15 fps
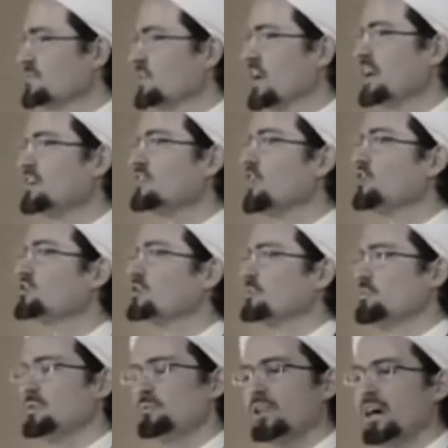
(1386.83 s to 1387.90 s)
Kind of culture.
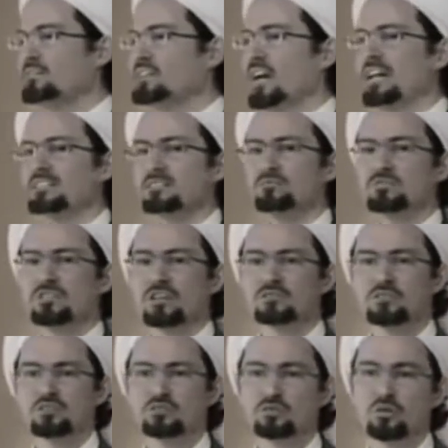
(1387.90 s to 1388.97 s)
People have to ask
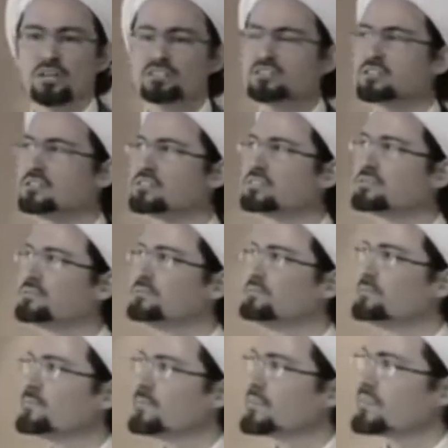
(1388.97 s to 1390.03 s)
themselves those questions.
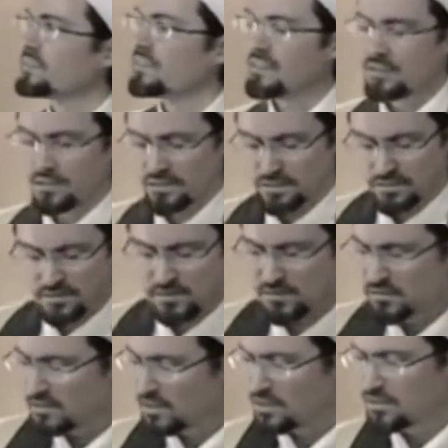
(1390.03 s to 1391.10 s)

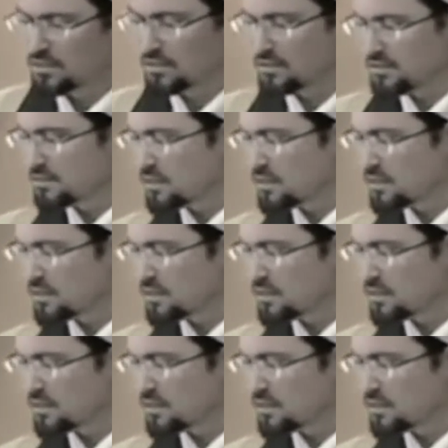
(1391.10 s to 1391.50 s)
Inshallah.